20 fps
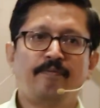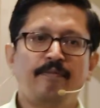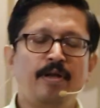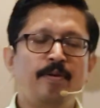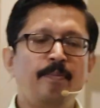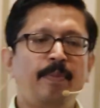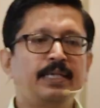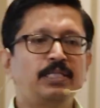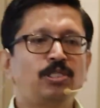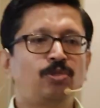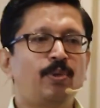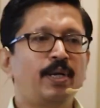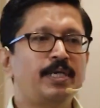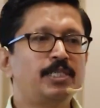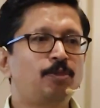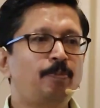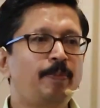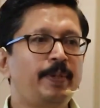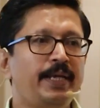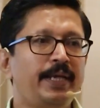will my
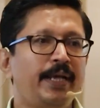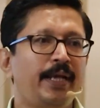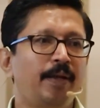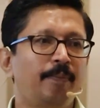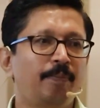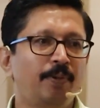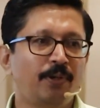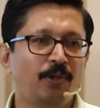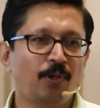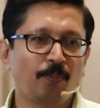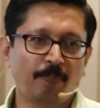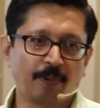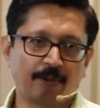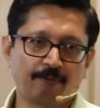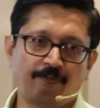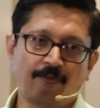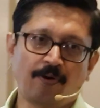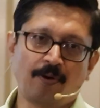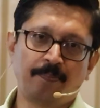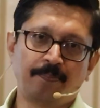students be able to
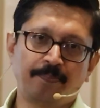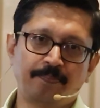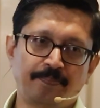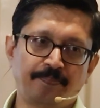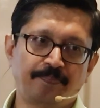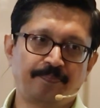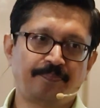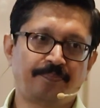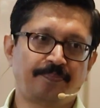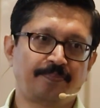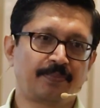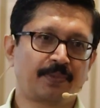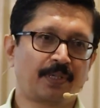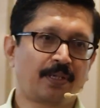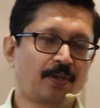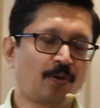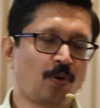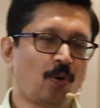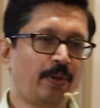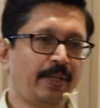perform?
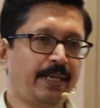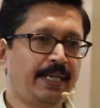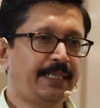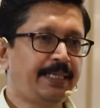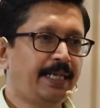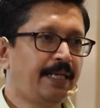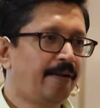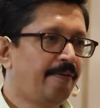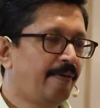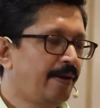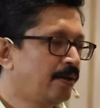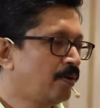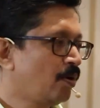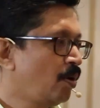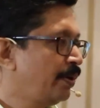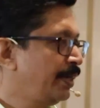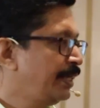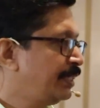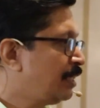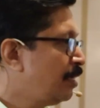Cognitive level,
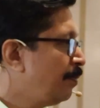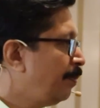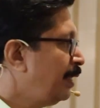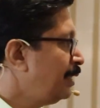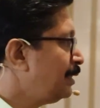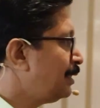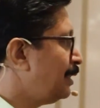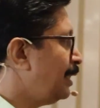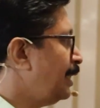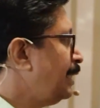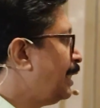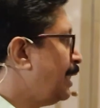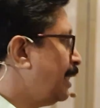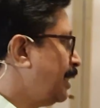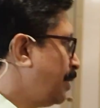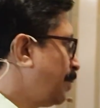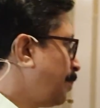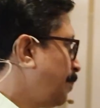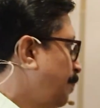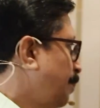cognition means
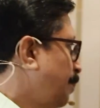thinking.